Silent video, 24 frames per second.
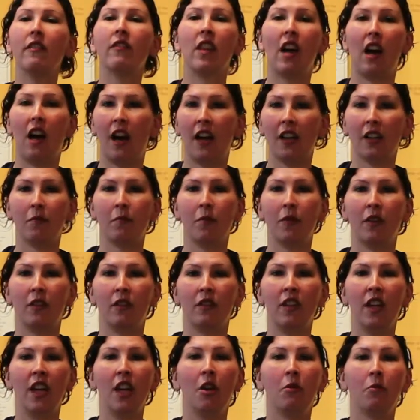of the
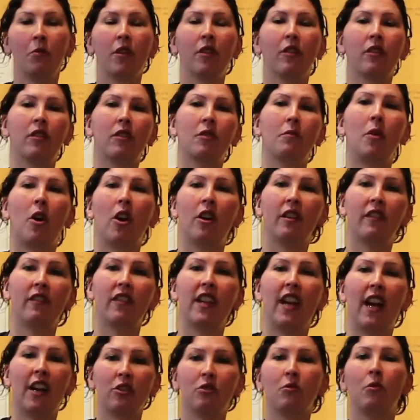hospital because they're part of
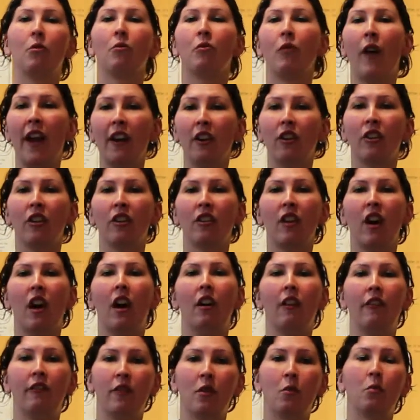the actual record
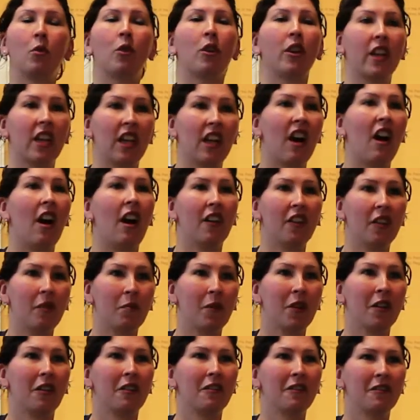of the working
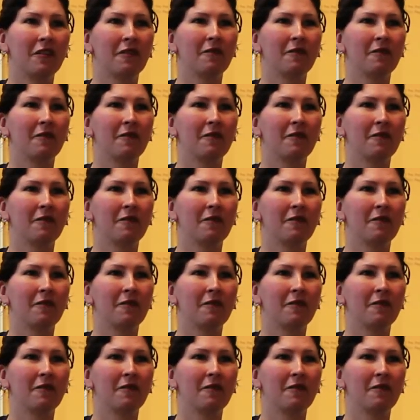hospital.